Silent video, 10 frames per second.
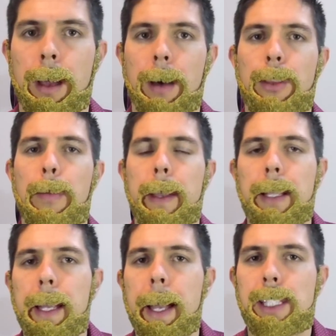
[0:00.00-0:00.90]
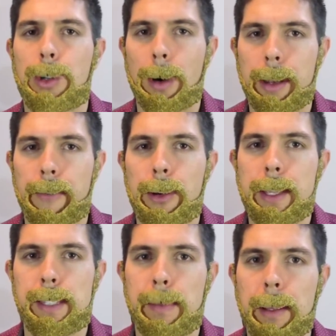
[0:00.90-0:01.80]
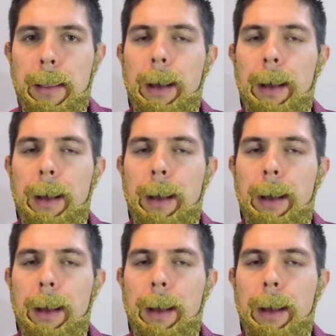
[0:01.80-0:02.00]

Although PLA has quite a fruity smell,